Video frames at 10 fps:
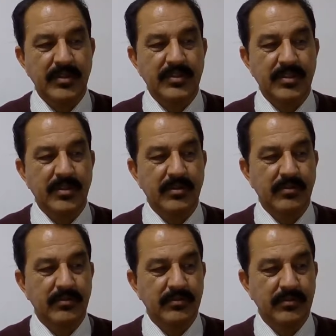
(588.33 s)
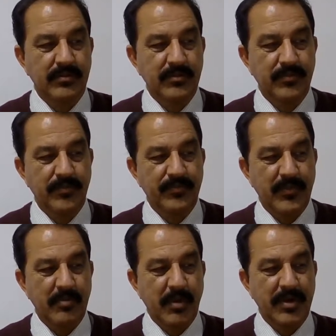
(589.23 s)
natural
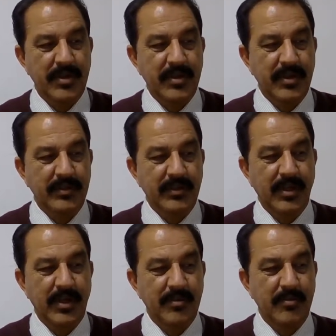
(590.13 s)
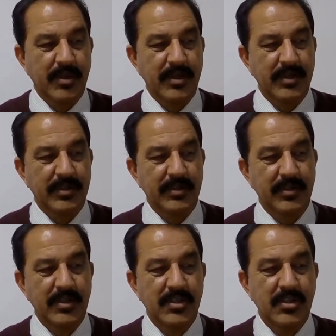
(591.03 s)
body and the high
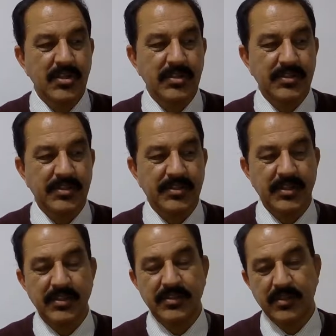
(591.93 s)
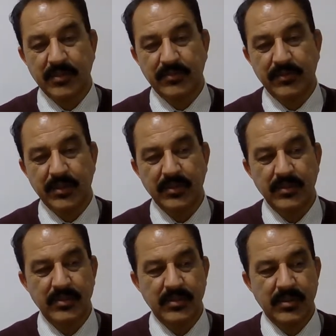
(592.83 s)
mechanical resistance of the
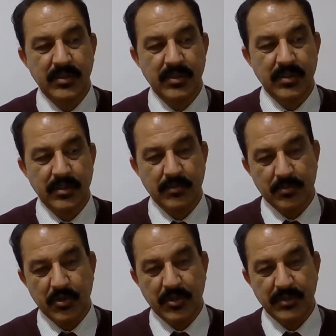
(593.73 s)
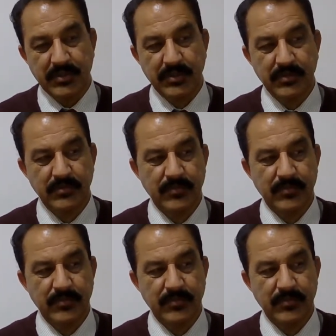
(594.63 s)
products.